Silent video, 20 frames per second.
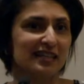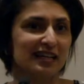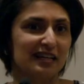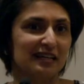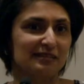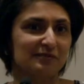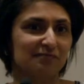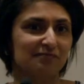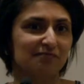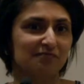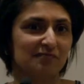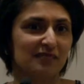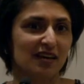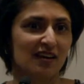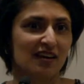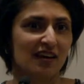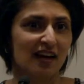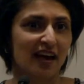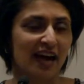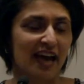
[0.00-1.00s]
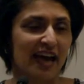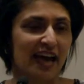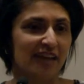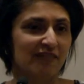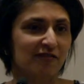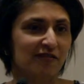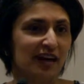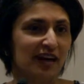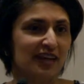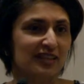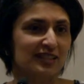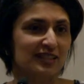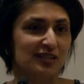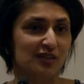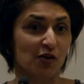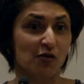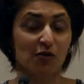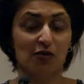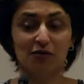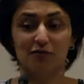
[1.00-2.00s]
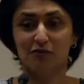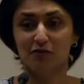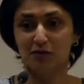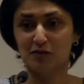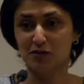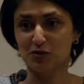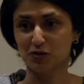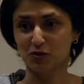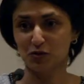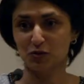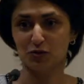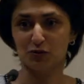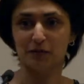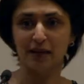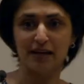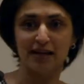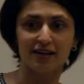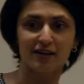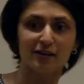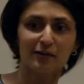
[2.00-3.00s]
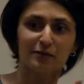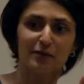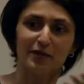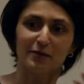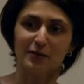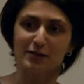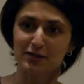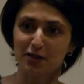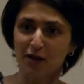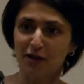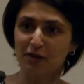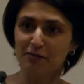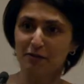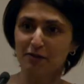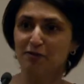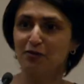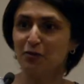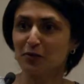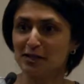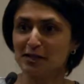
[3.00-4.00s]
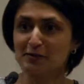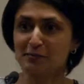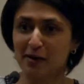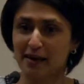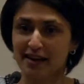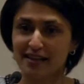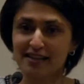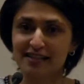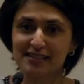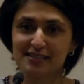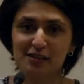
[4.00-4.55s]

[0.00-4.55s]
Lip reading: In fact, so from Stool Bank, I'm going to be talking about a voice bank.